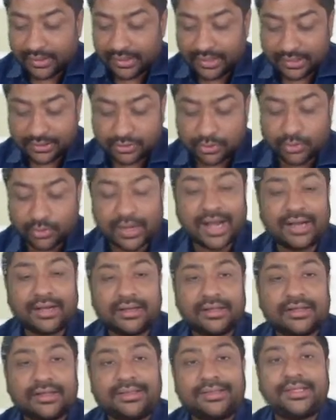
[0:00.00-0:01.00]
Let's look at
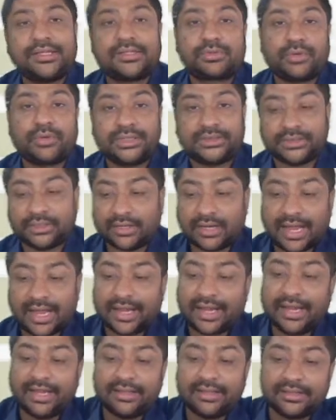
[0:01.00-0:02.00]
this question.
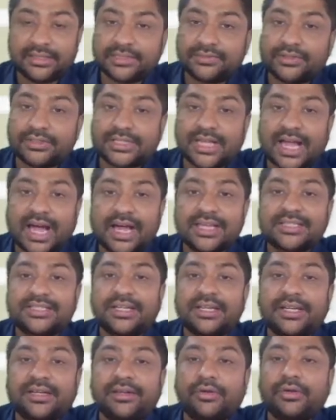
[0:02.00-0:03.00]
Again, this was asked
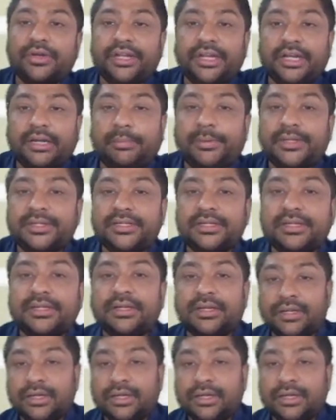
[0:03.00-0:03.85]
in your NEET PG.